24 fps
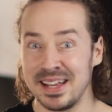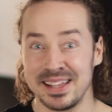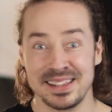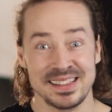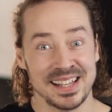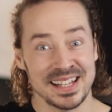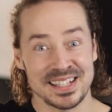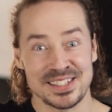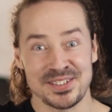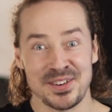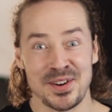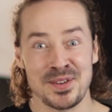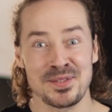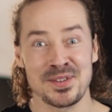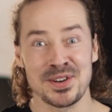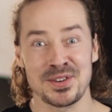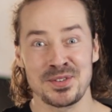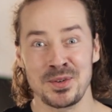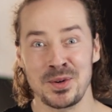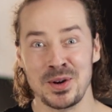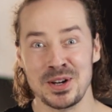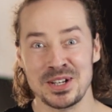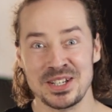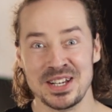Thanks very much
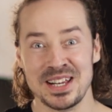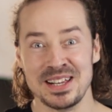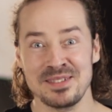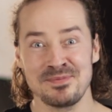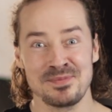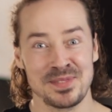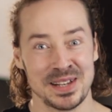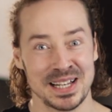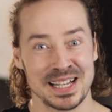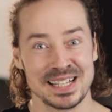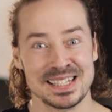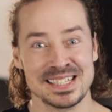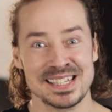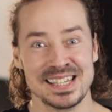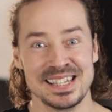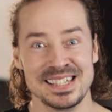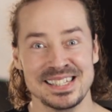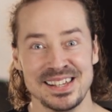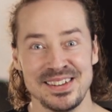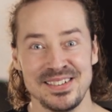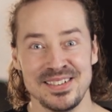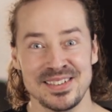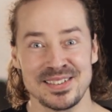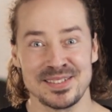for watching, and I'll see you
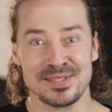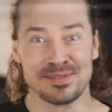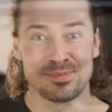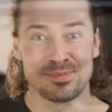soon.